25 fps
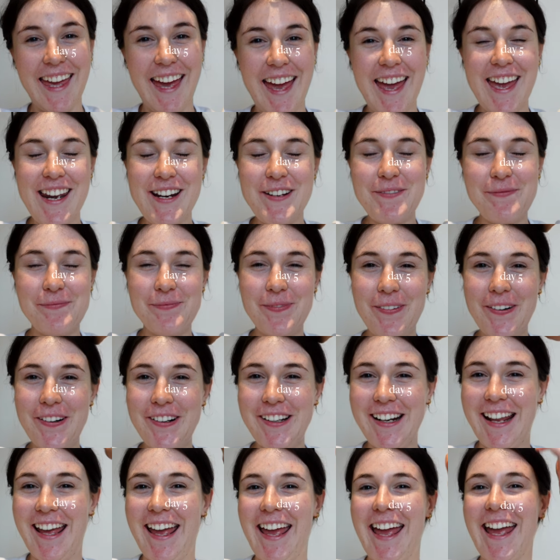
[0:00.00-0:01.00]
Good
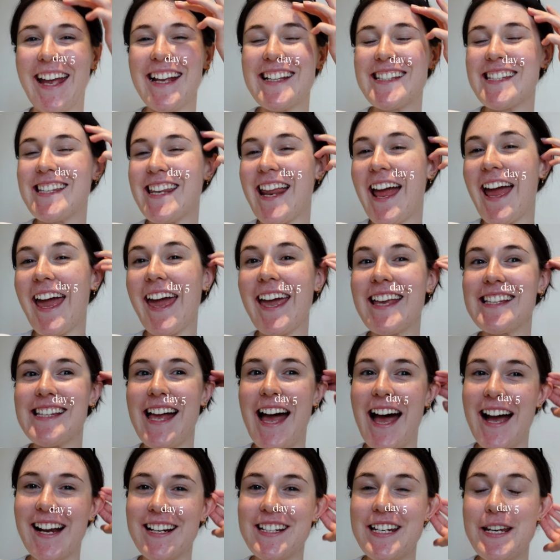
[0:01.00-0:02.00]
morning. Today
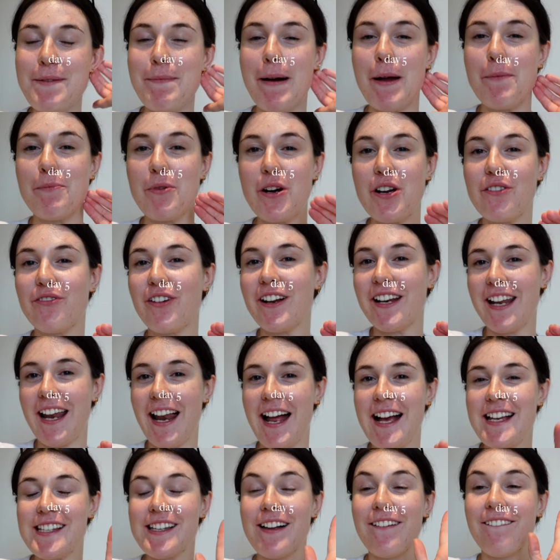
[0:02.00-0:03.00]
is actually my boyfriend
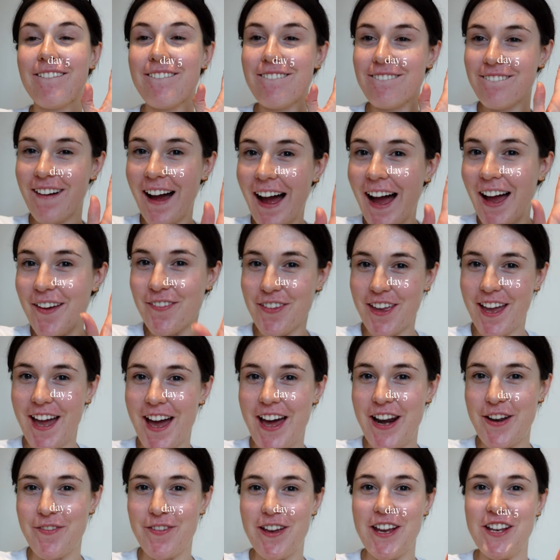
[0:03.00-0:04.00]
and I's 5-year
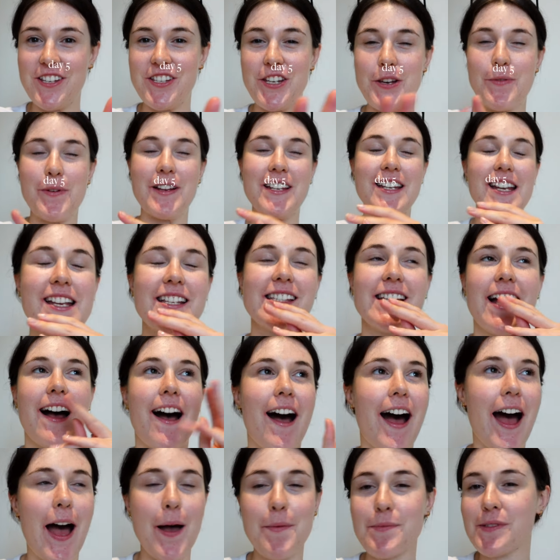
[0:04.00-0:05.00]
anniversary, which is
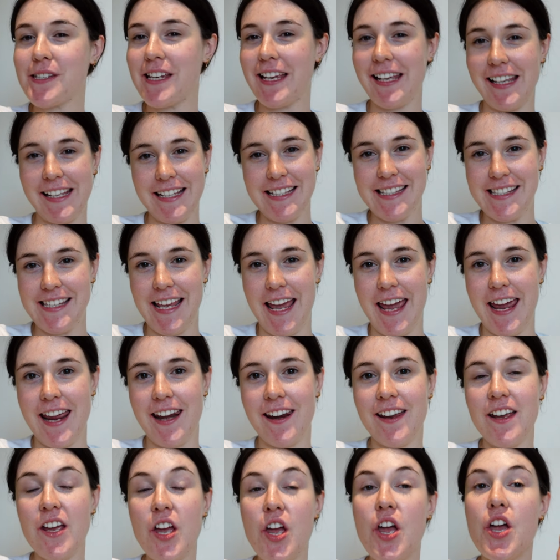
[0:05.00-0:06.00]
absolutely
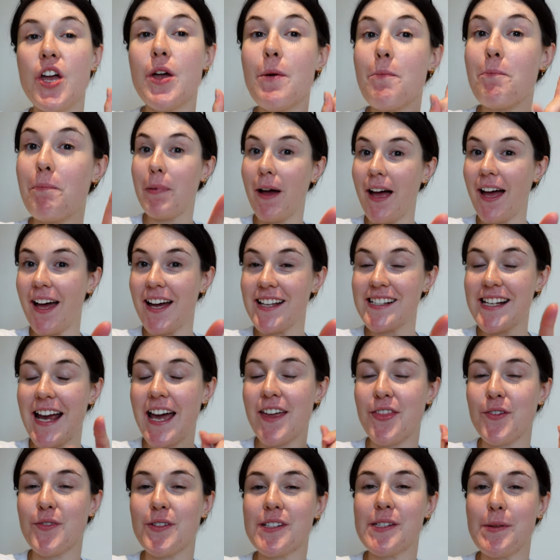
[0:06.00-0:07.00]
insane. But
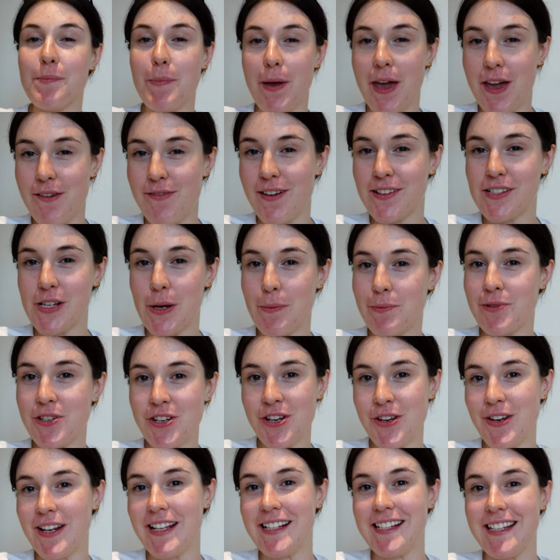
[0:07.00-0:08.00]
I thought it's a perfect
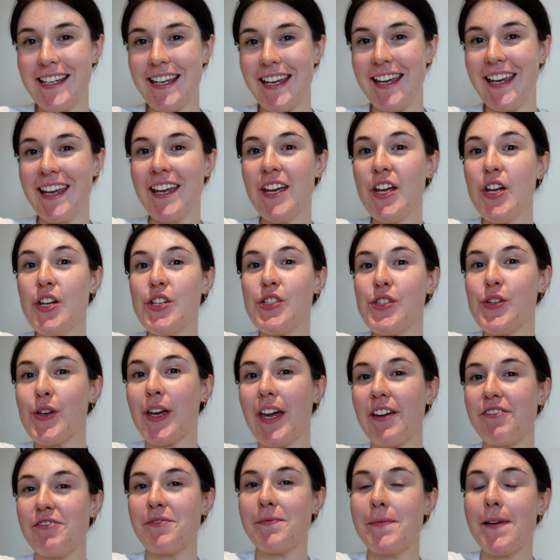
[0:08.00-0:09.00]
opportunity to
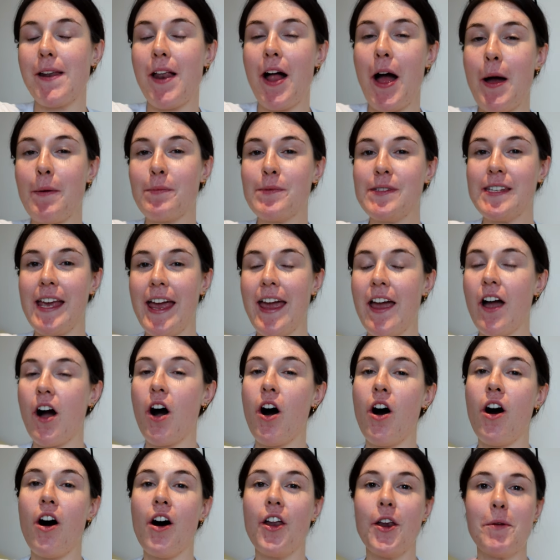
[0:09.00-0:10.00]
give him an
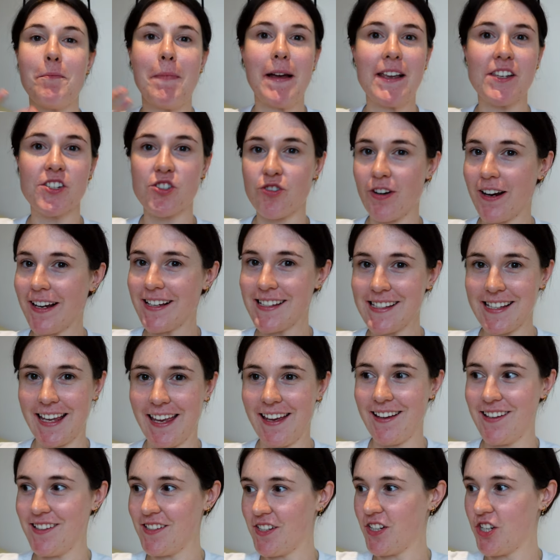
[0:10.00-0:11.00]
update on my string
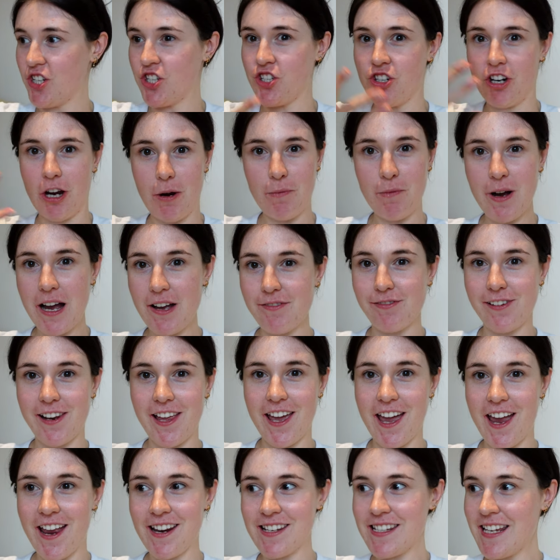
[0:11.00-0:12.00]
skills, show him what I've
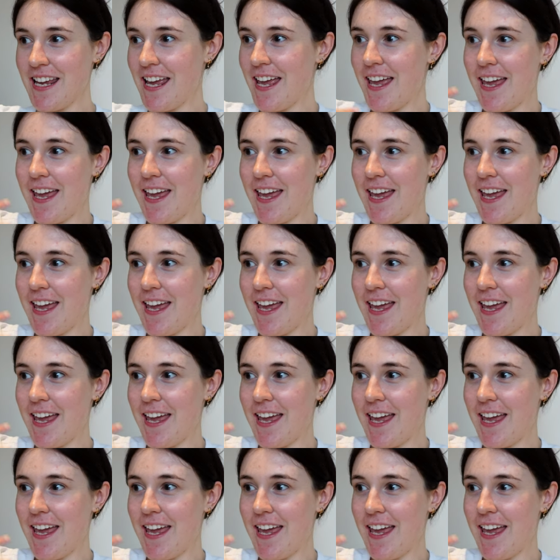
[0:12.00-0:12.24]
learned,